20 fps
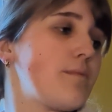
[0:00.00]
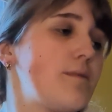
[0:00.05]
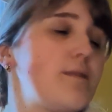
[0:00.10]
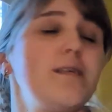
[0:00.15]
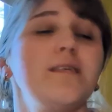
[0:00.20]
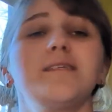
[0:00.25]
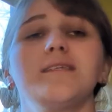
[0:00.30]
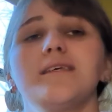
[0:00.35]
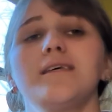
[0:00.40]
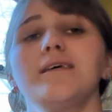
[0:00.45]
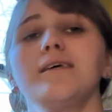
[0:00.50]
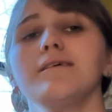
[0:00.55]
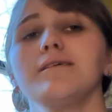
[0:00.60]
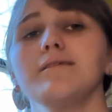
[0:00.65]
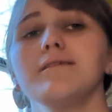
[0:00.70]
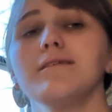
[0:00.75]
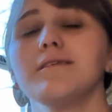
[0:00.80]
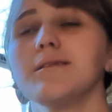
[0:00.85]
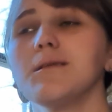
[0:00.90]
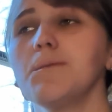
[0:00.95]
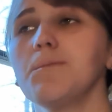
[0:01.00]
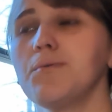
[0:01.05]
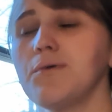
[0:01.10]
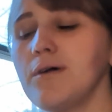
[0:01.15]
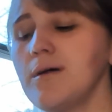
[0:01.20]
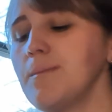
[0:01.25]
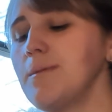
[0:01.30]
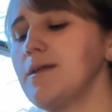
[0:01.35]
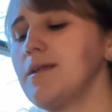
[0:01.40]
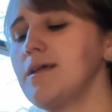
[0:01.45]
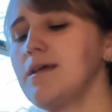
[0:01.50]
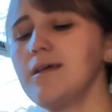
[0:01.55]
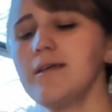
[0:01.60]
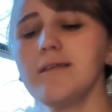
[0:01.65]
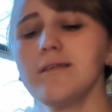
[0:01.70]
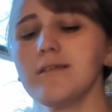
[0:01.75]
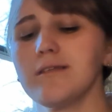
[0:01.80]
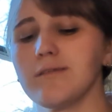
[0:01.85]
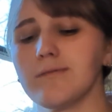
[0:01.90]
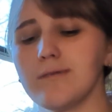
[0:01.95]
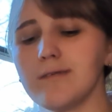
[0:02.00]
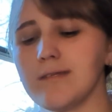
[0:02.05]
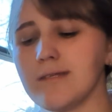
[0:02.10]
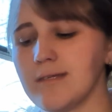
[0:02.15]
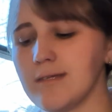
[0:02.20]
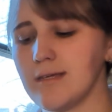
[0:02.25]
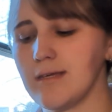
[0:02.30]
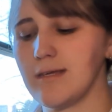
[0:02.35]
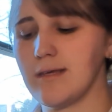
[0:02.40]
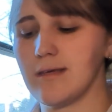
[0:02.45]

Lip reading: This is the permanence we seek.